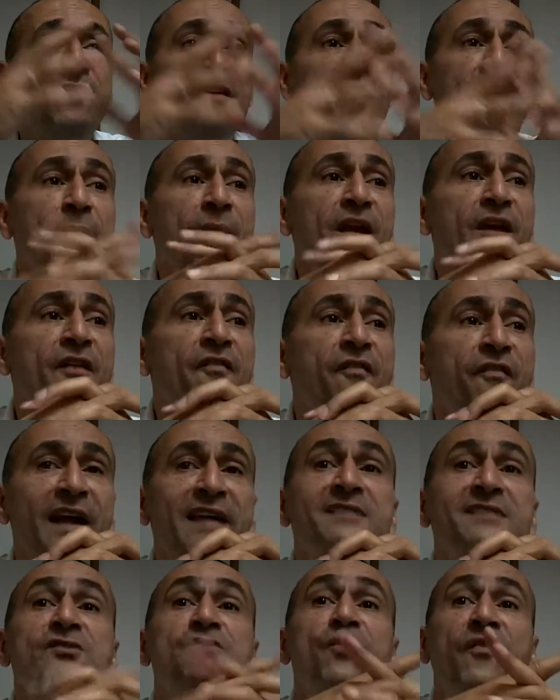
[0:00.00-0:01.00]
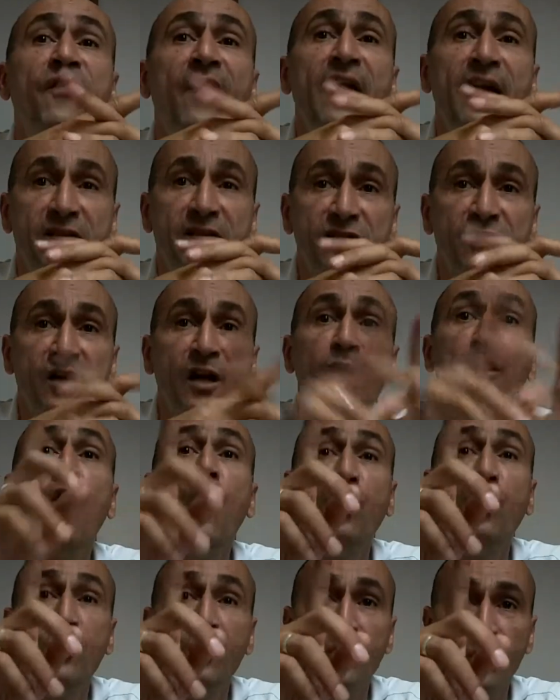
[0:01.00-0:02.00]
coming face to face
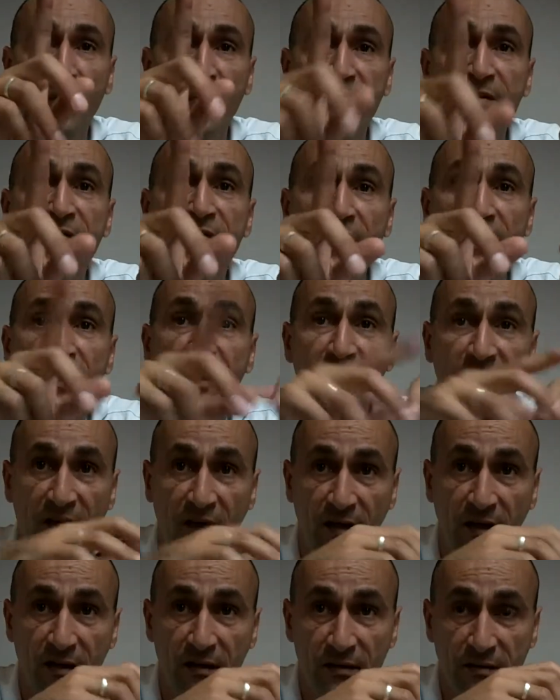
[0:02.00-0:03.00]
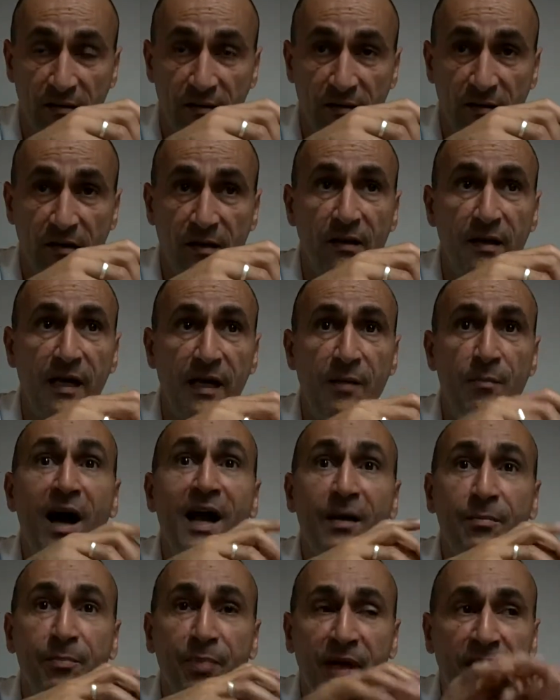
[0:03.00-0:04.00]
alone with divinity, in
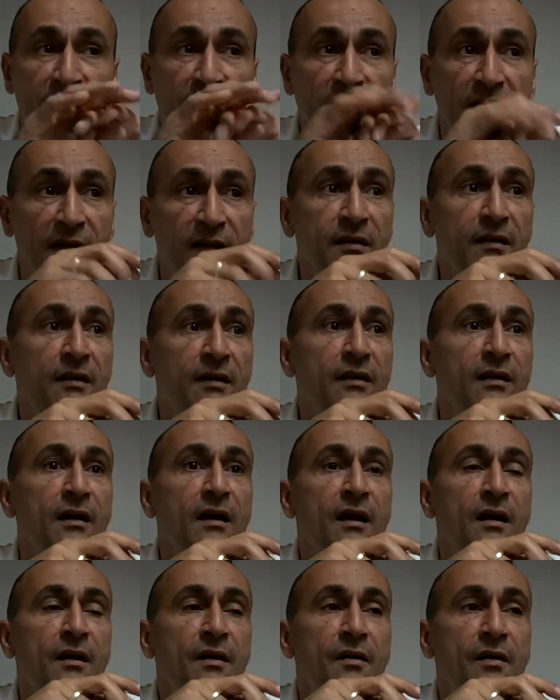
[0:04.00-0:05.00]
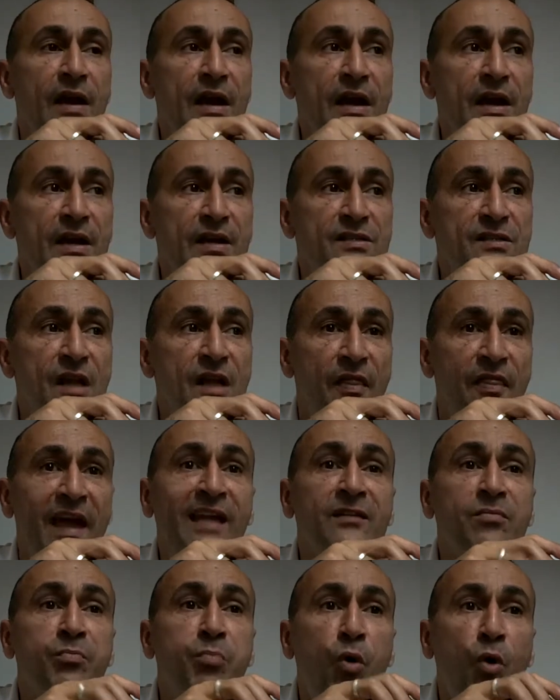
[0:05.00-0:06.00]
my opinion, is
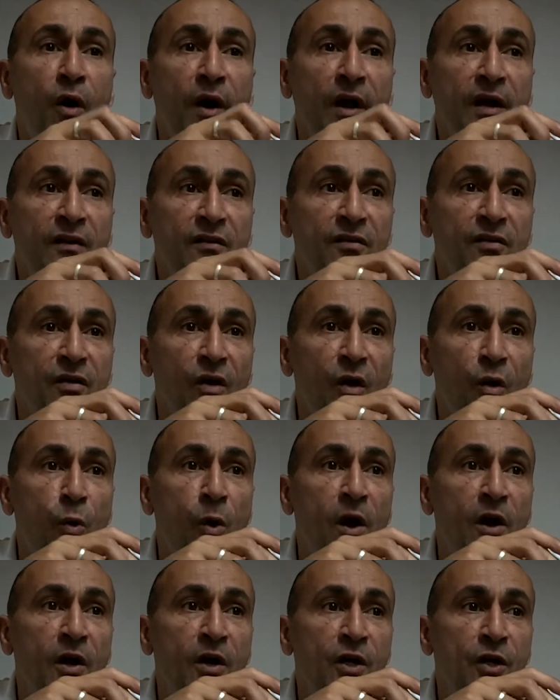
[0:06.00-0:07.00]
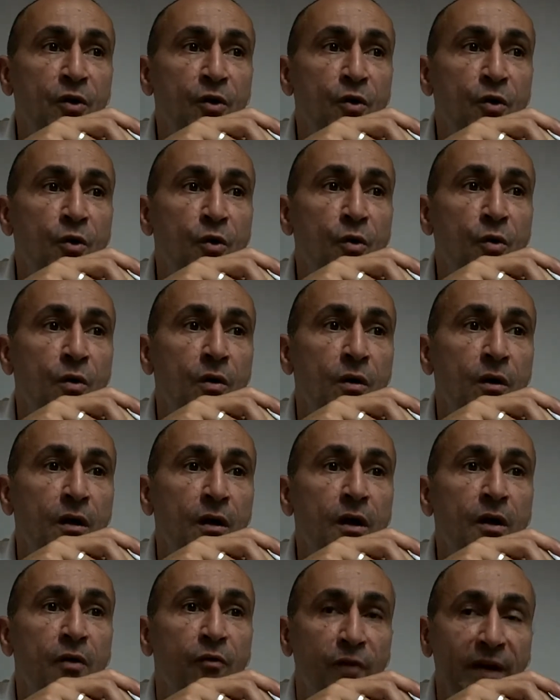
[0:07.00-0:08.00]
that point where you
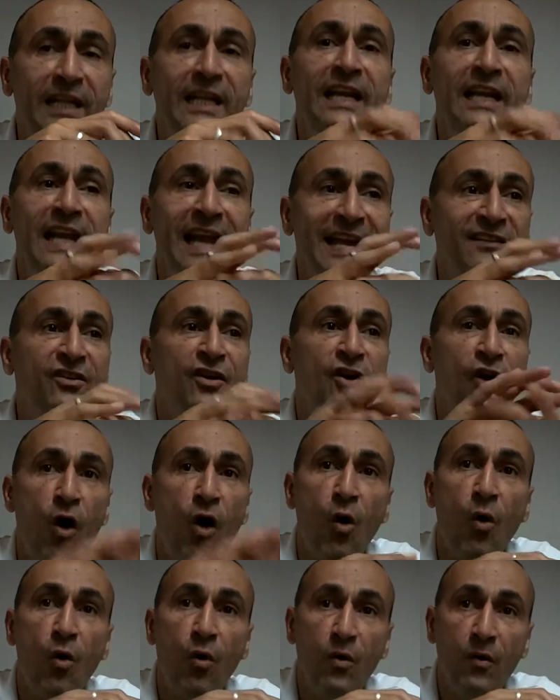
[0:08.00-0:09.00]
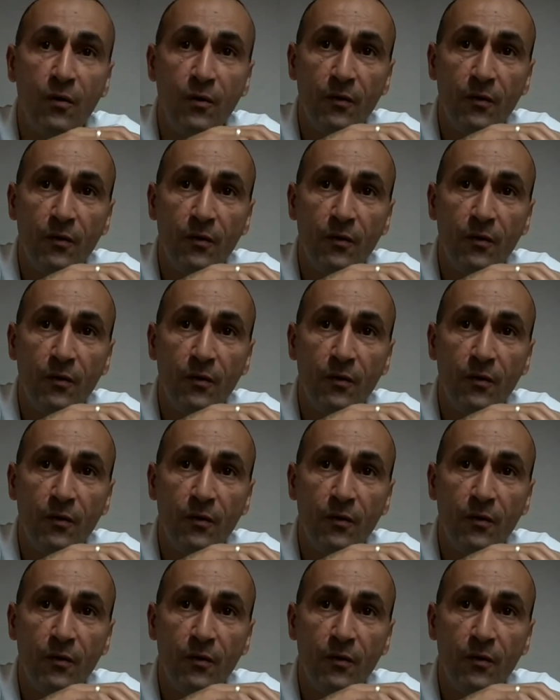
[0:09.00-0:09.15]
really let go